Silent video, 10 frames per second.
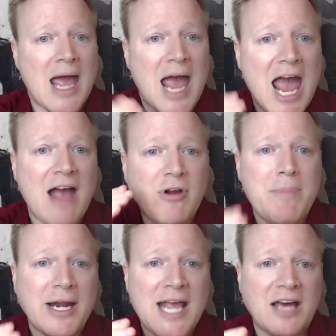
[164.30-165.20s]

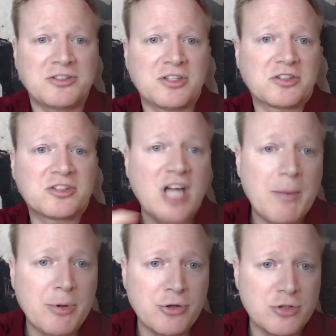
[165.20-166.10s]
Everybody has to stop
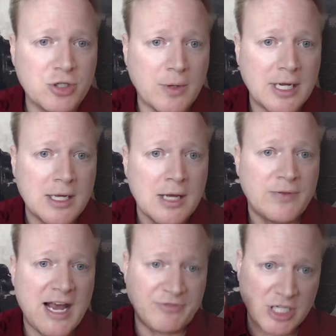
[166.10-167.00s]
what they're doing. They
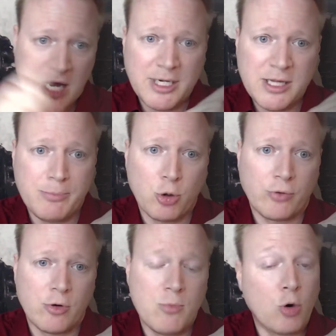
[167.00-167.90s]
have to come into the
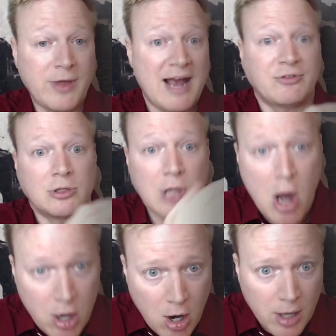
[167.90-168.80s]
boardroom or they have to
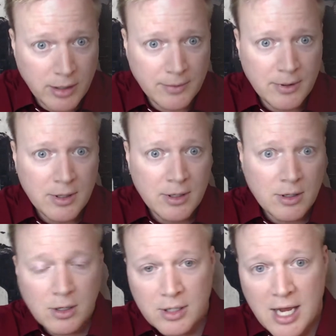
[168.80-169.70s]
log on,
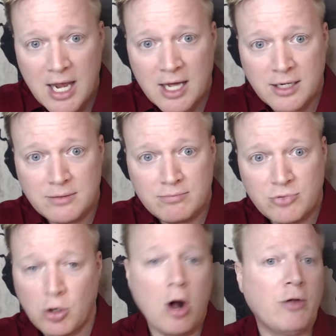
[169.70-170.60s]
and
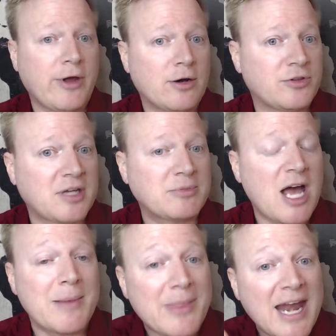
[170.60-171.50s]
they're all there at the same
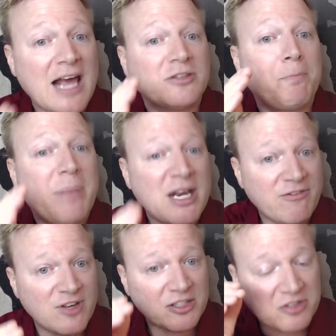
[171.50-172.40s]
time. And that has
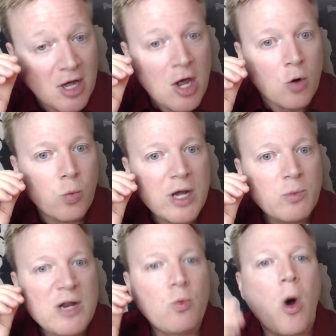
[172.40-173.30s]
benefits when
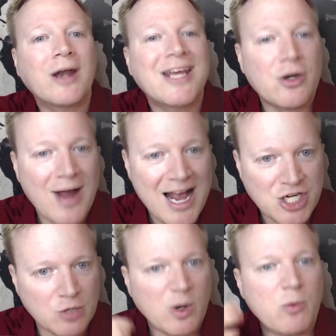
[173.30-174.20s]
we want
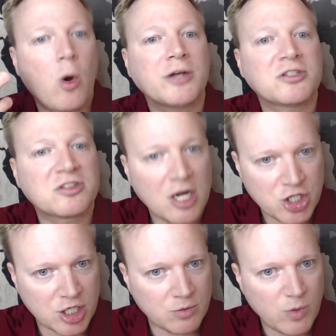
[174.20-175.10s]
interaction and we want
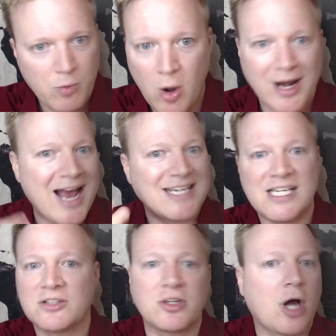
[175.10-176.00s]
discussion and we want
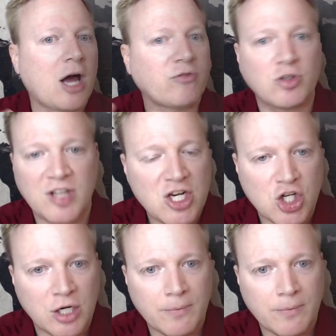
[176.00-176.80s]
ideas and conversation.